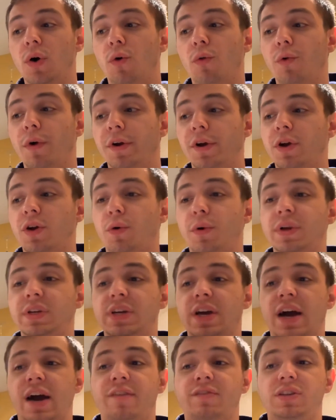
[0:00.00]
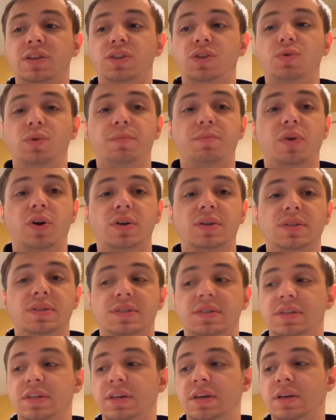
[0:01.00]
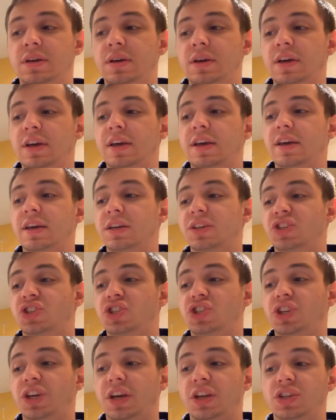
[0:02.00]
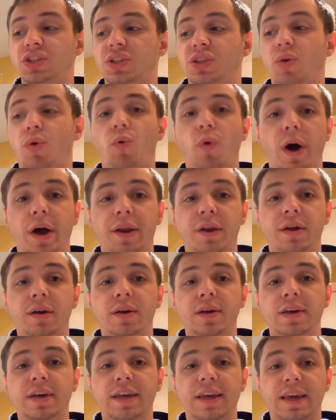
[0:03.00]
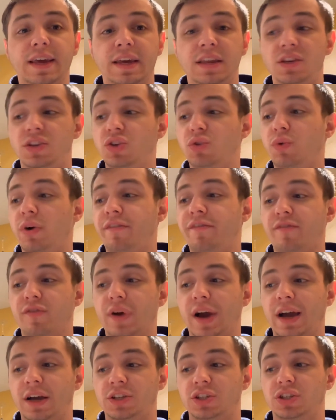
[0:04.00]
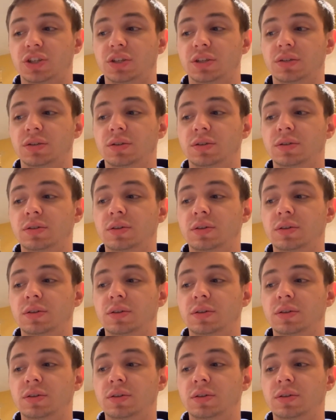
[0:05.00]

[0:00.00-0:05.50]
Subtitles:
What you're going to have to do in part C is change the 1 into a fraction,